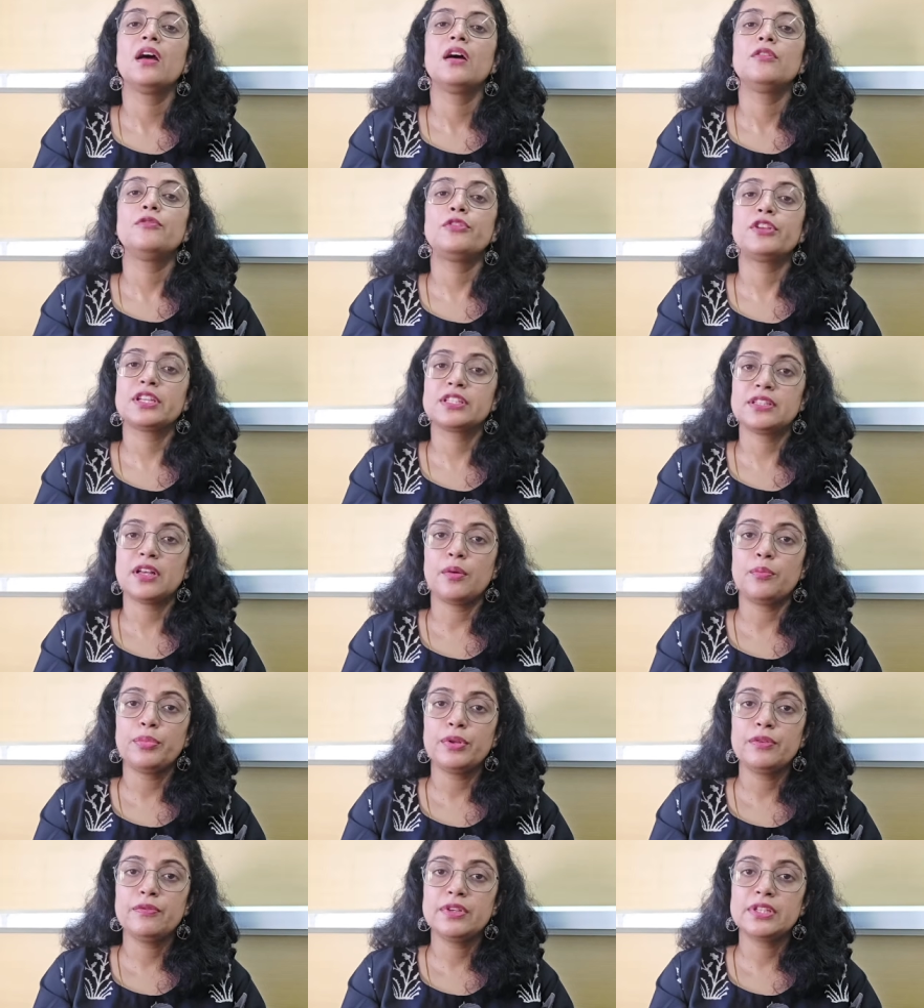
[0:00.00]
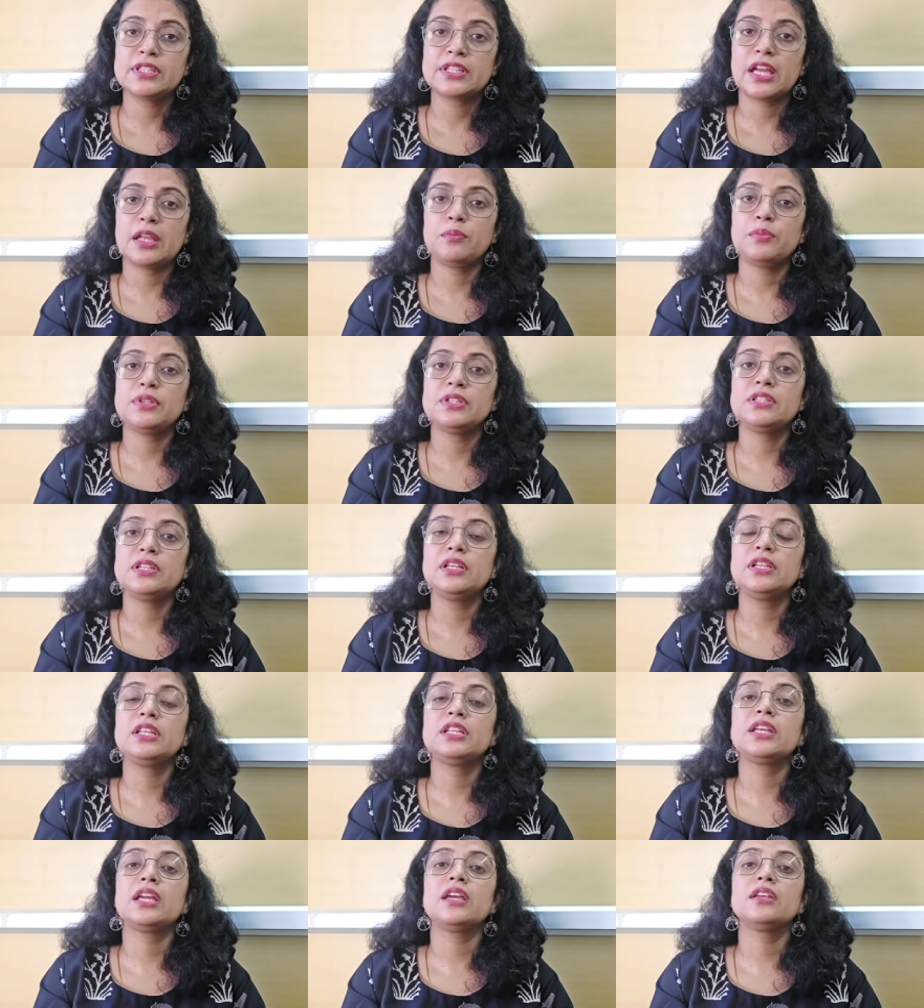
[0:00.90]
For example, wheeze can be
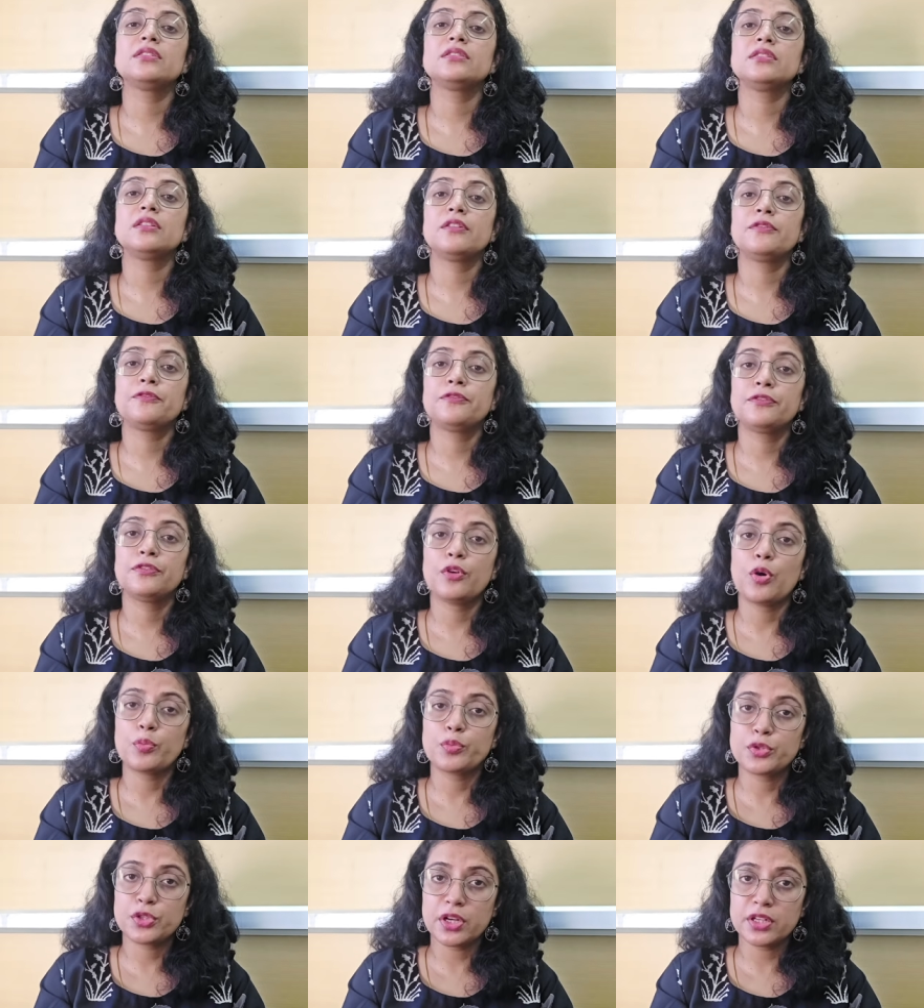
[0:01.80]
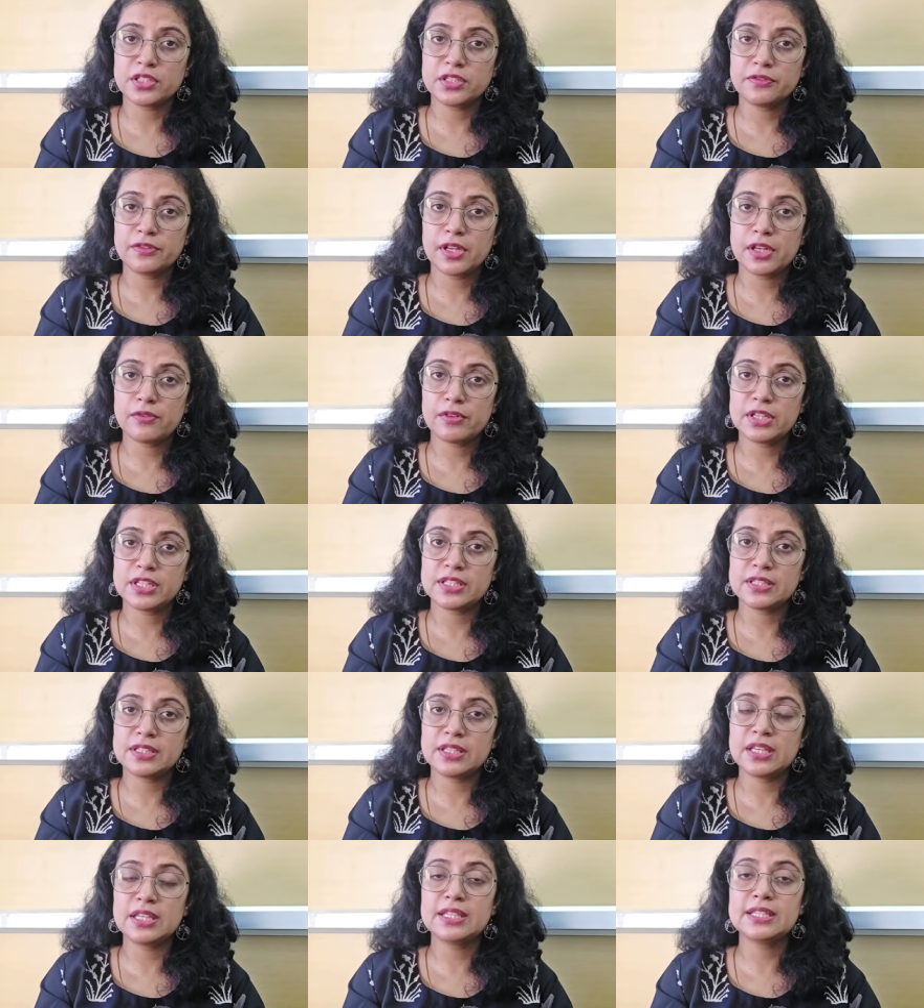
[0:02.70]
seen in cases of obstructive airway
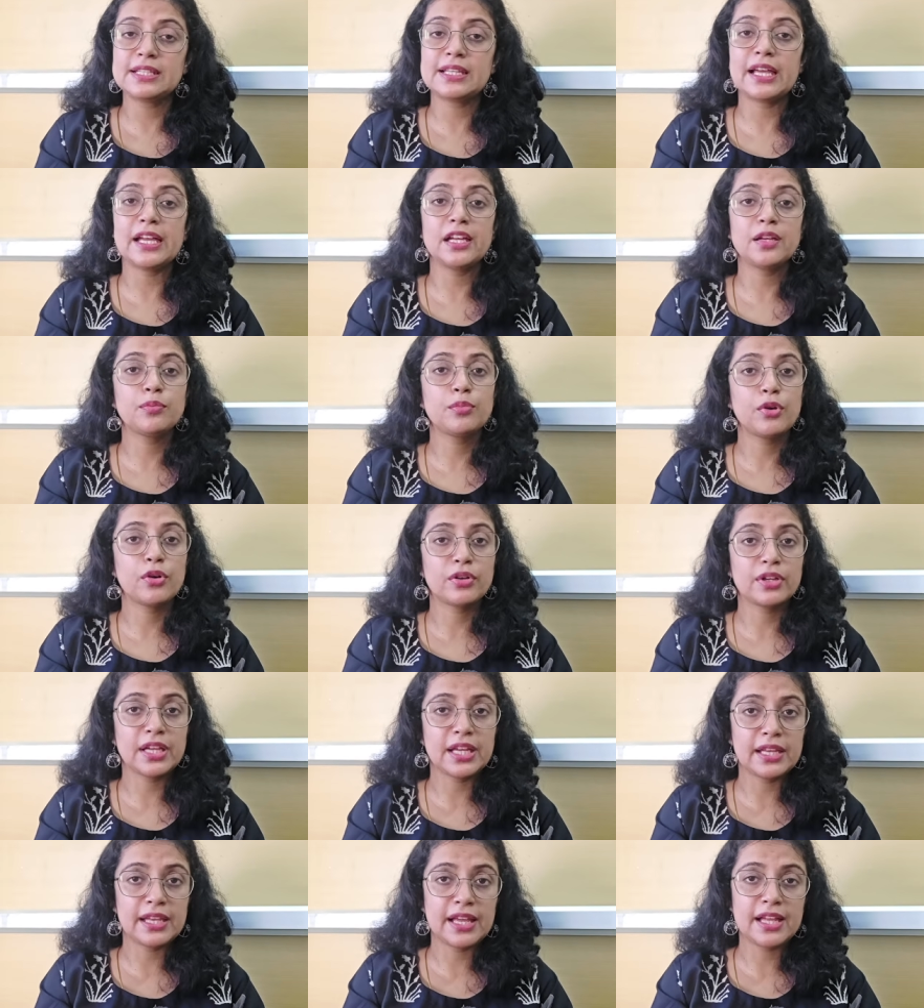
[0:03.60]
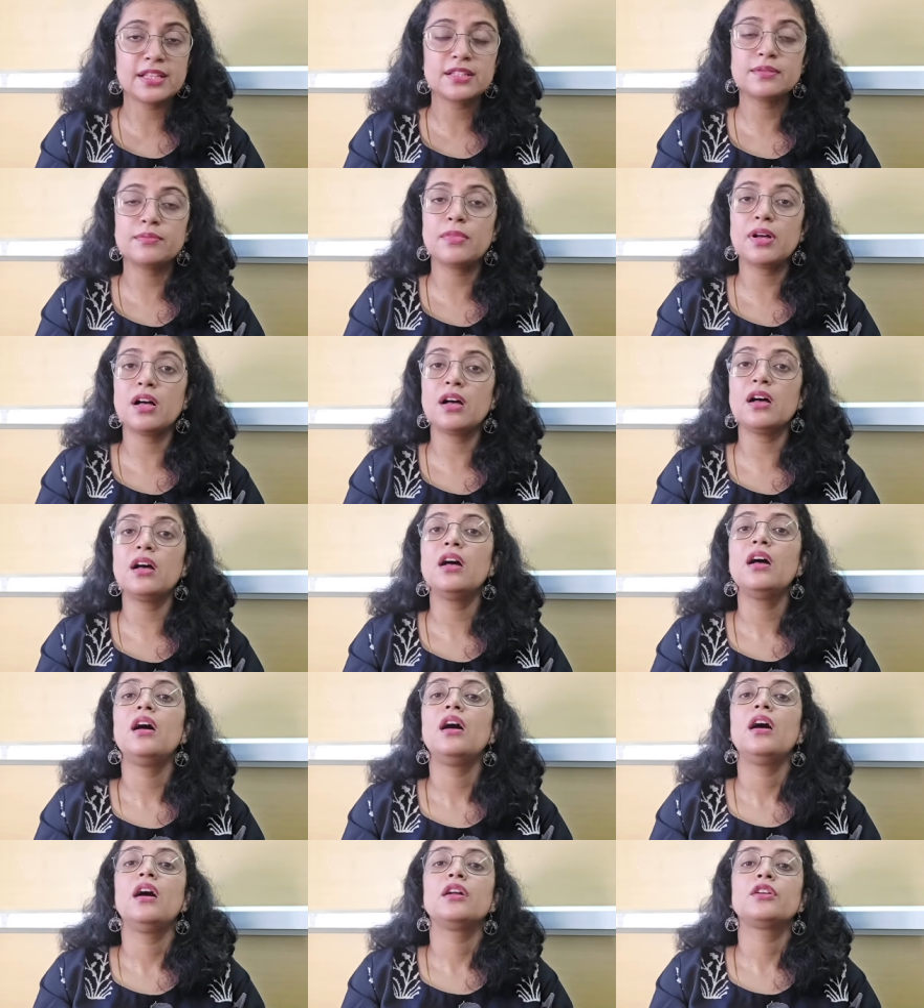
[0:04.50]
disease like bronchial asthma,
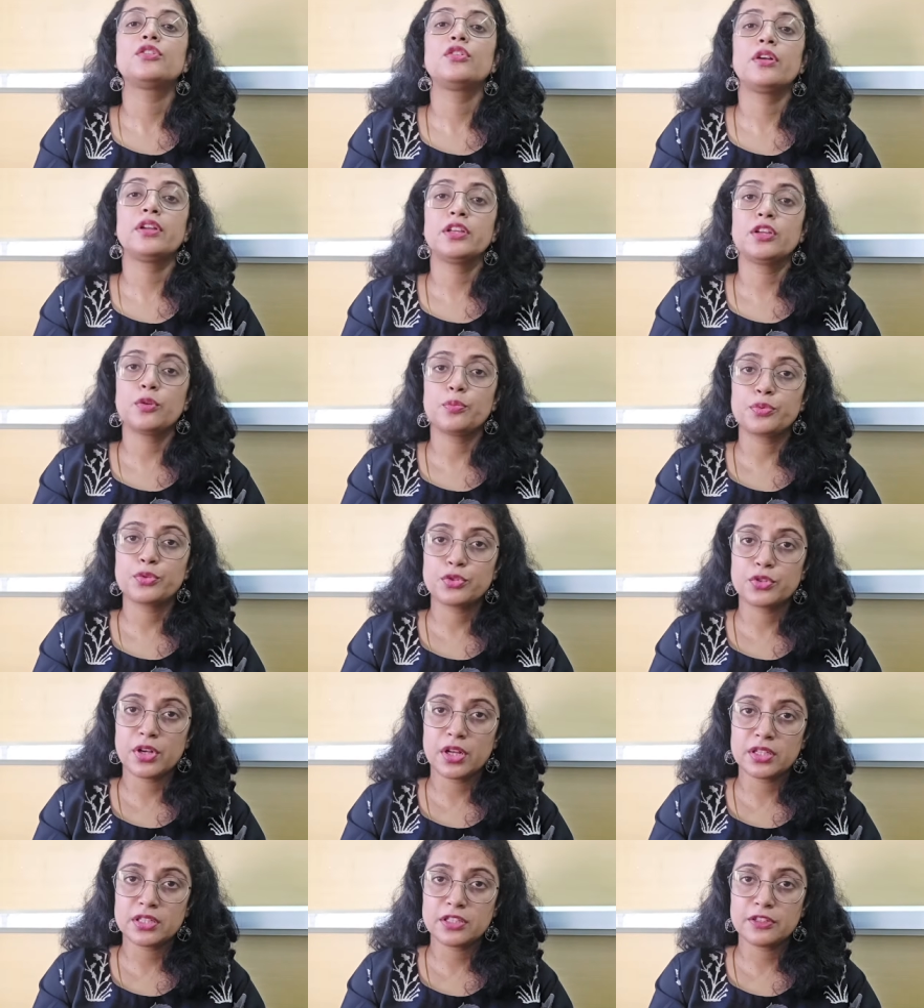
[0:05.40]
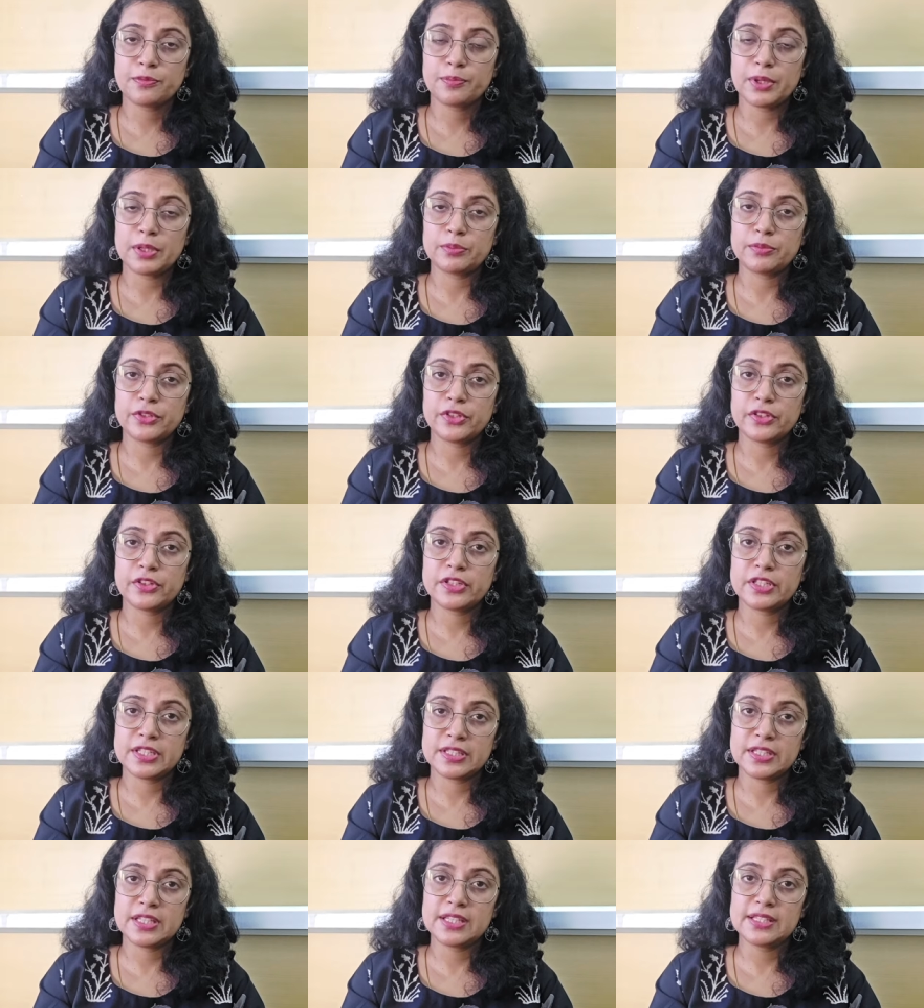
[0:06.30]
chronic obstructive pulmonary
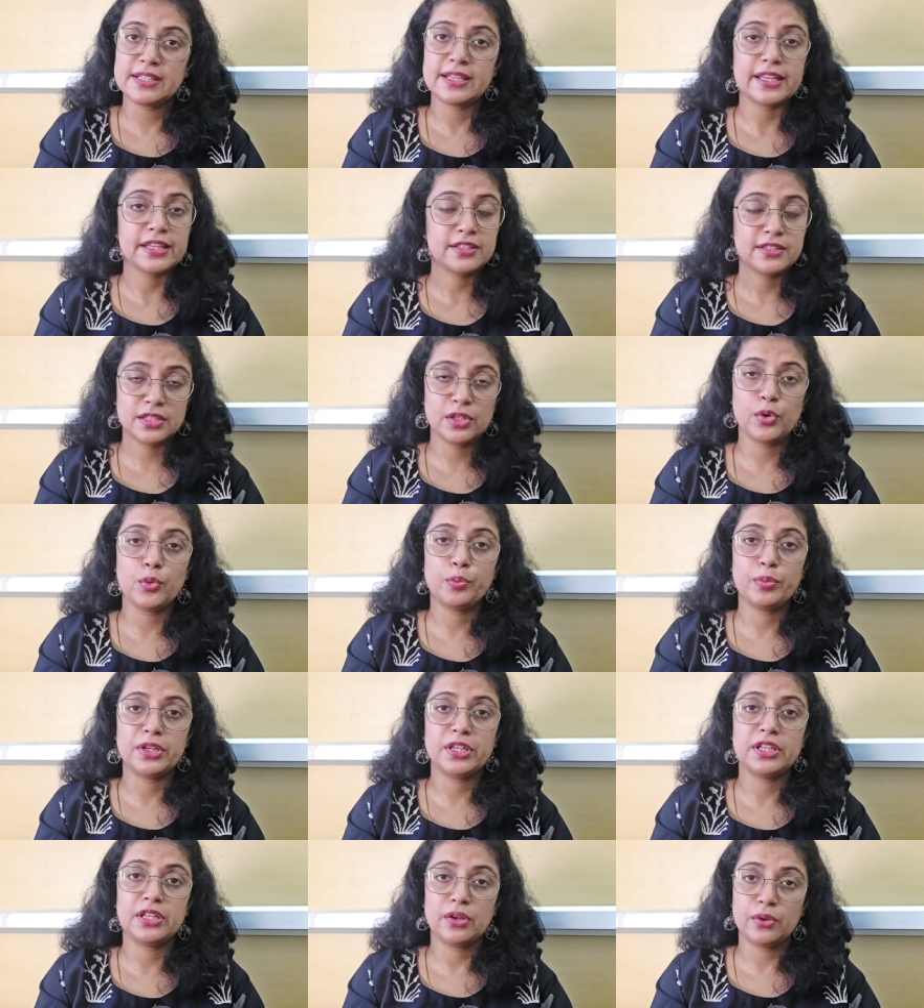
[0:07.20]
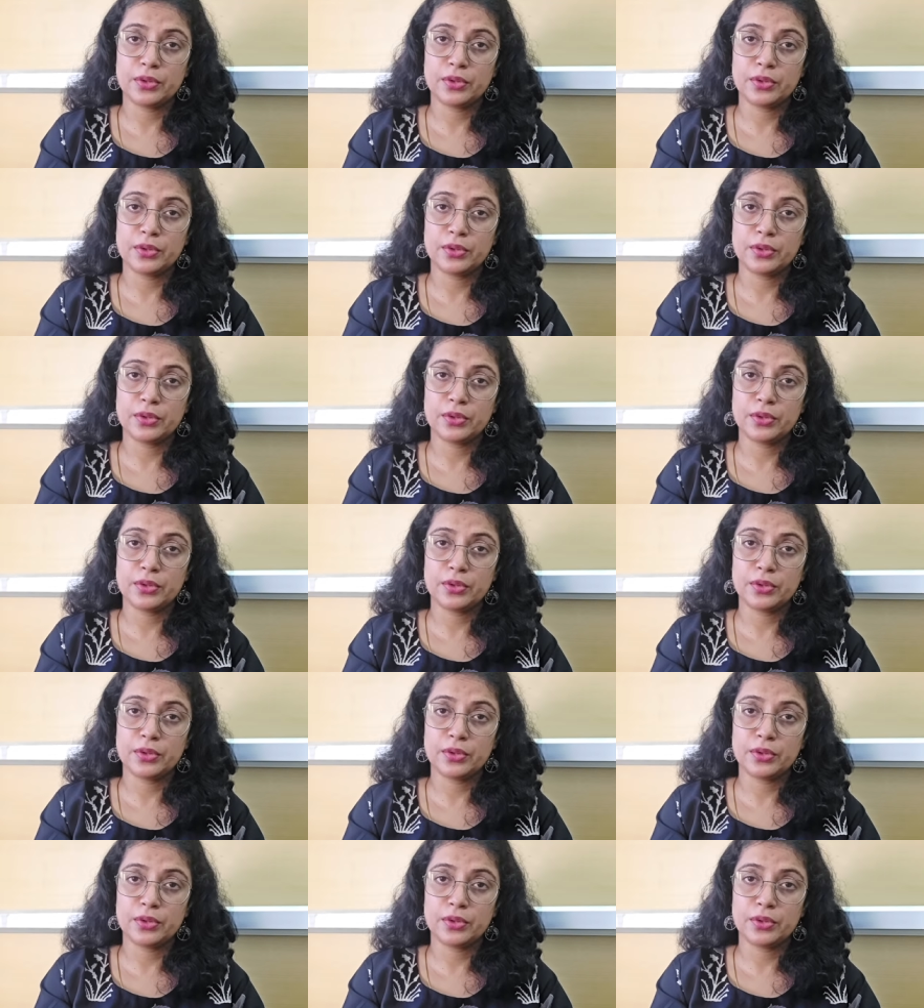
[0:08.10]
disease like COPD.